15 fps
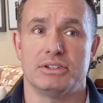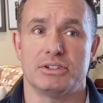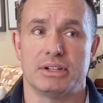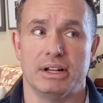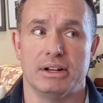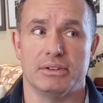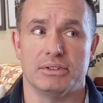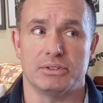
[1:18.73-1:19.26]

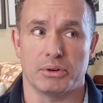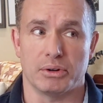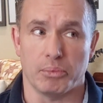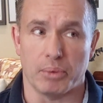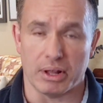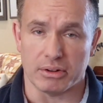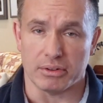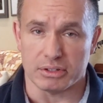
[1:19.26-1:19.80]
sort
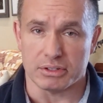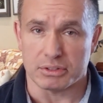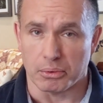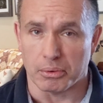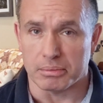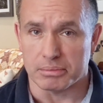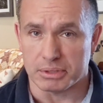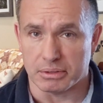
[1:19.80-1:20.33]
of weather the
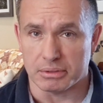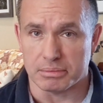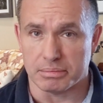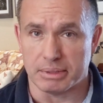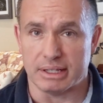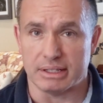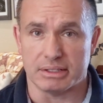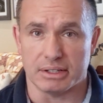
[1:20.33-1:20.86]
storm, so to
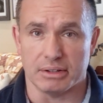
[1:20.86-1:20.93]
speak.